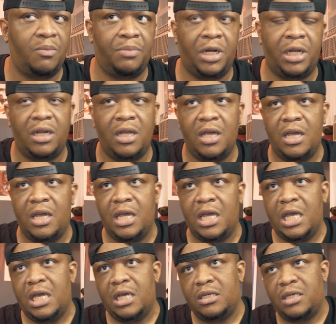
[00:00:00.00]
But
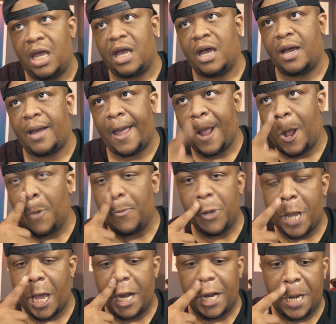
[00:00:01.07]
yeah, I hope
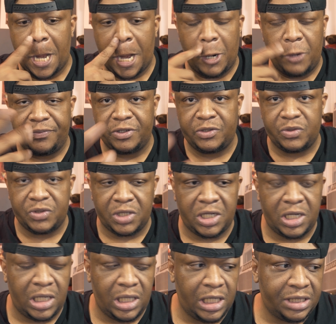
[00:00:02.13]
this was a
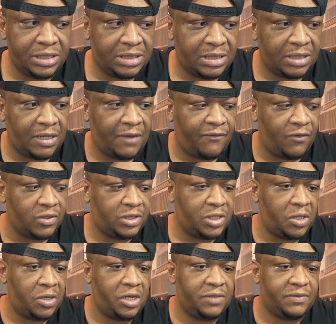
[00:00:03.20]
good list of
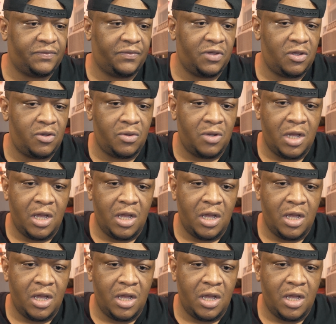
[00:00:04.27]
alternatives for you.